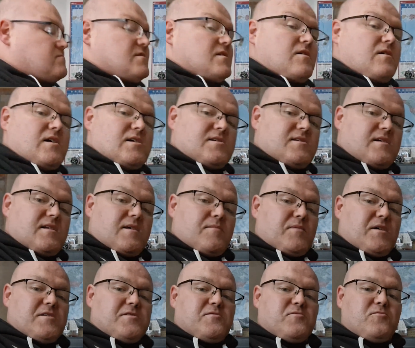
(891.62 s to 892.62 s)
Listening to
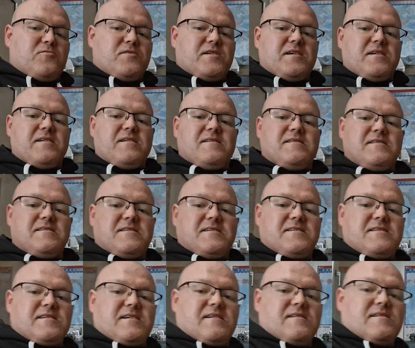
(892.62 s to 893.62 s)
my story,
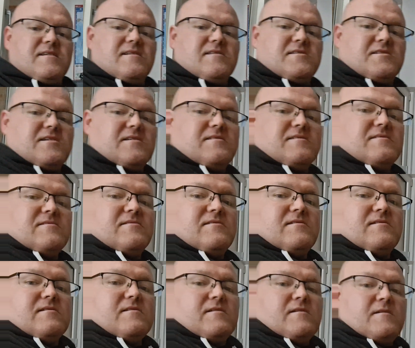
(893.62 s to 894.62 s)
just sitting there chilling,
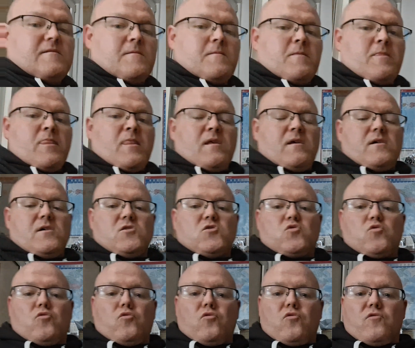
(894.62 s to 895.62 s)
like.
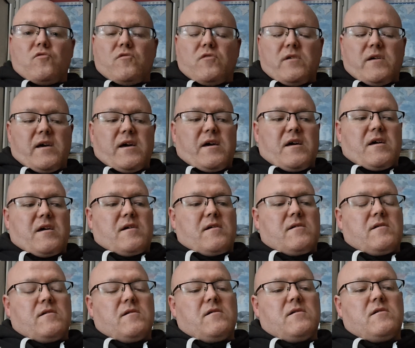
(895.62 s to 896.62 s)
So,
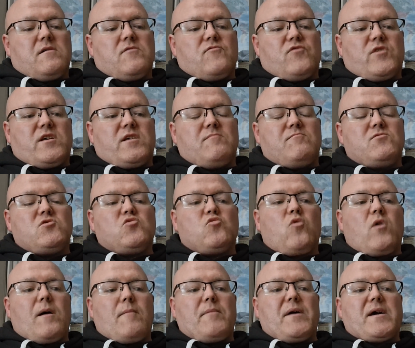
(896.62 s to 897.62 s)
Raheem's
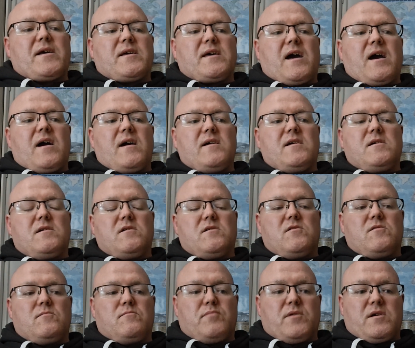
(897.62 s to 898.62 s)
not a big guy,
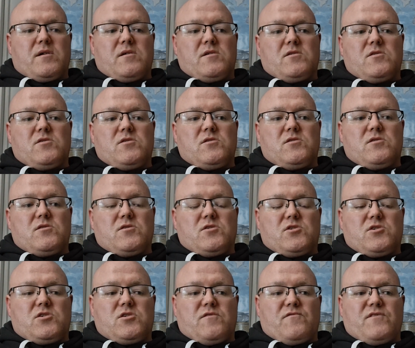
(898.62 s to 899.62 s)
but
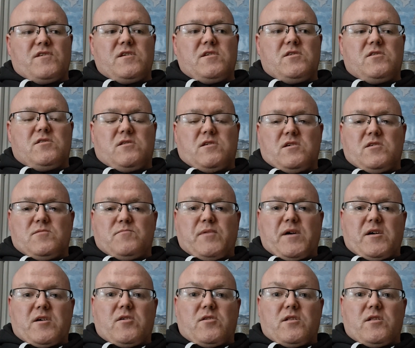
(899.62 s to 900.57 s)
Javeed is bigger